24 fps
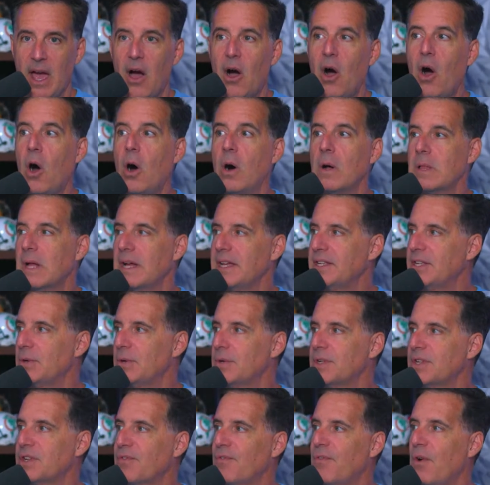All I do
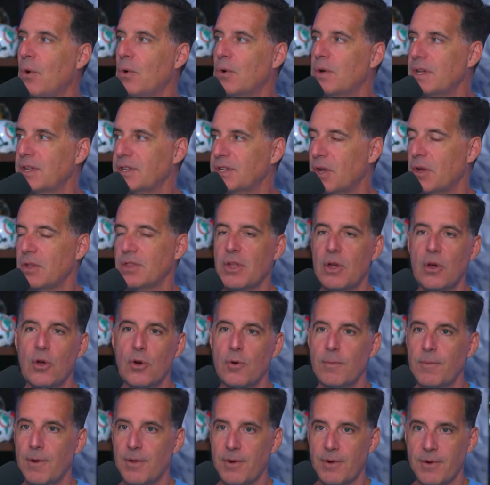is focus on the
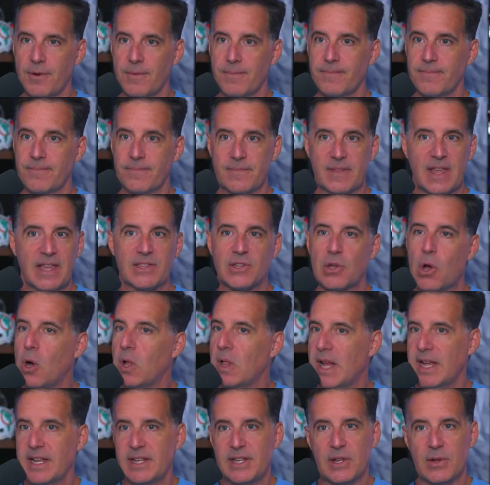homeowner. That's all
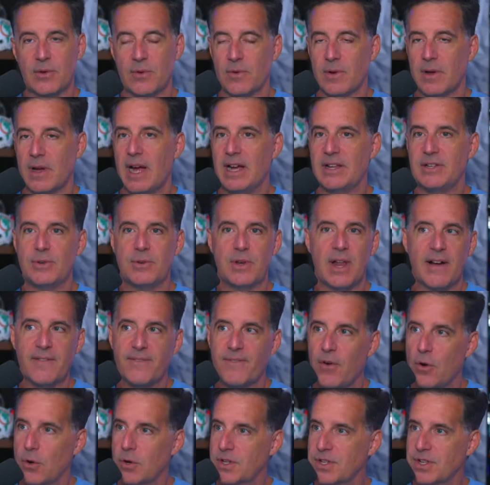I do. I do not
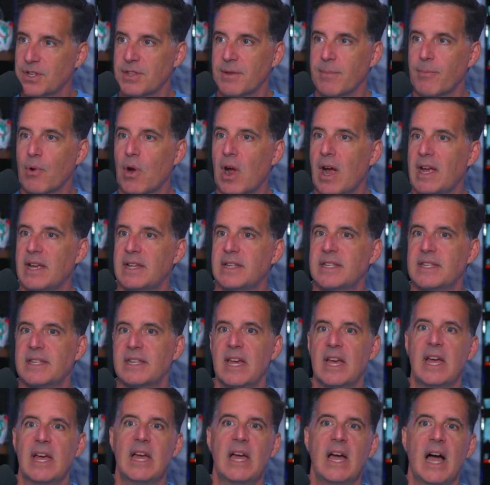focus on the price.
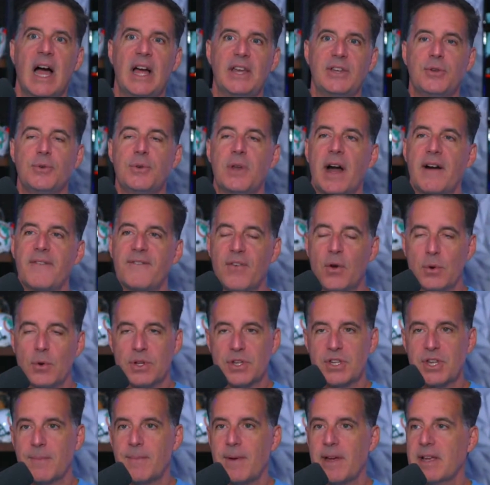I do not
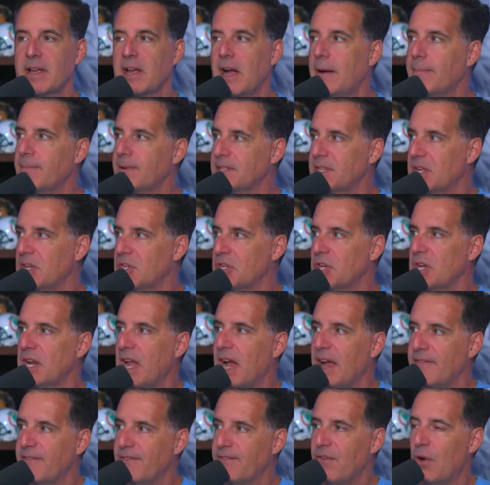focus on my competition.
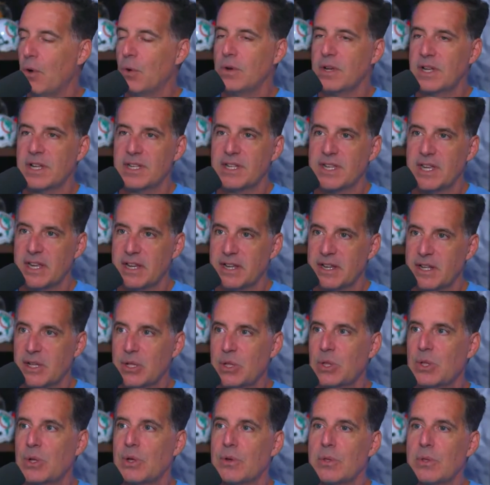I focus and
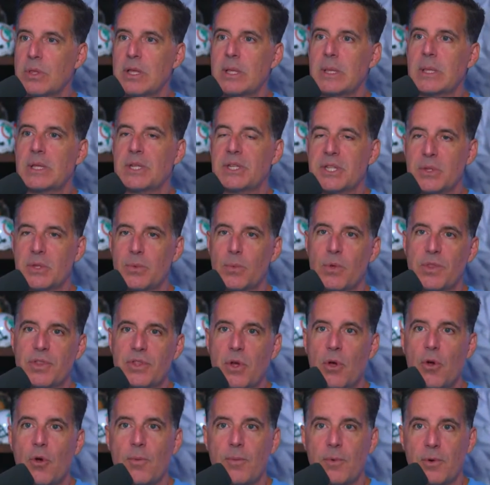clearly listen to what the
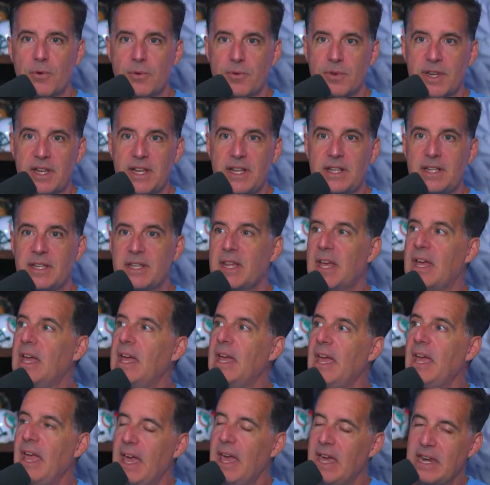homeowner needs,
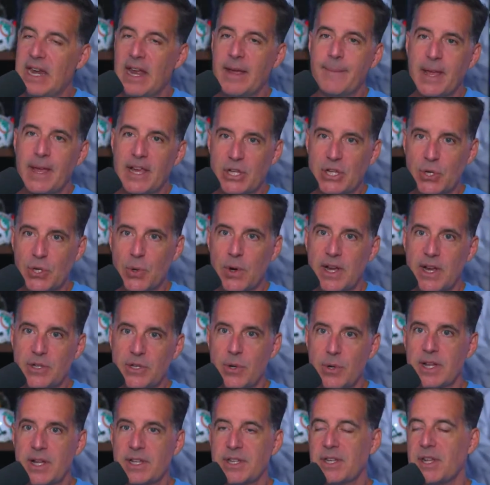and I make sure I
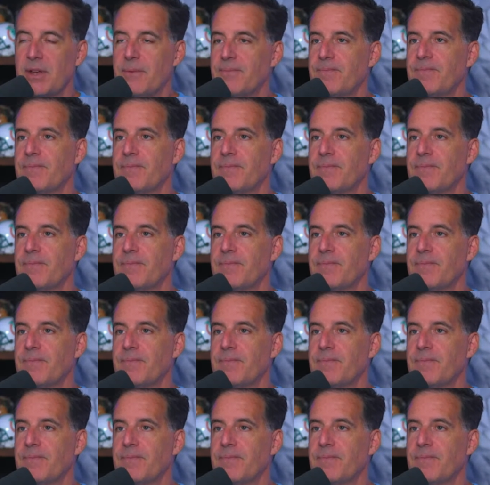address it.